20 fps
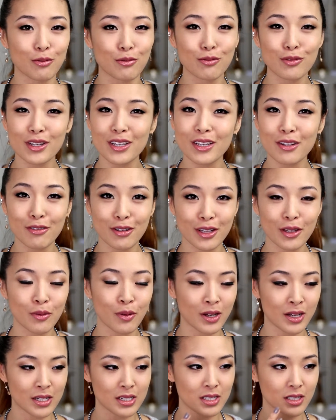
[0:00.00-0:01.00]
You really,
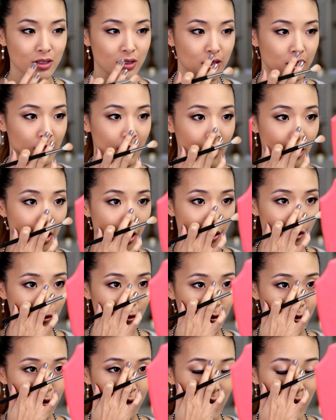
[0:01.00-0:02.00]
really want it to look
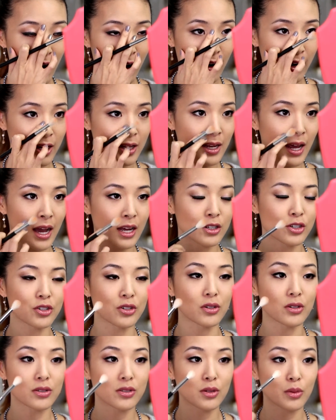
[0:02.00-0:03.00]
very
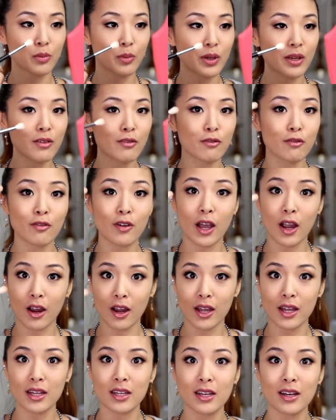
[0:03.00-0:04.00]
natural, so be
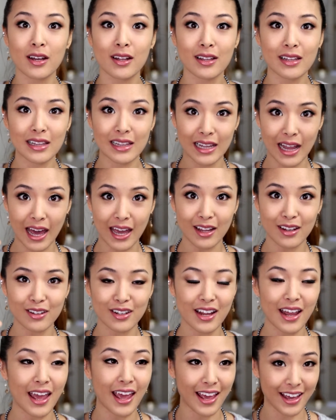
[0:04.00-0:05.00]
very
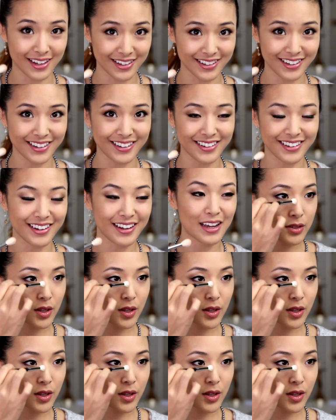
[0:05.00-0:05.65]
light-handed.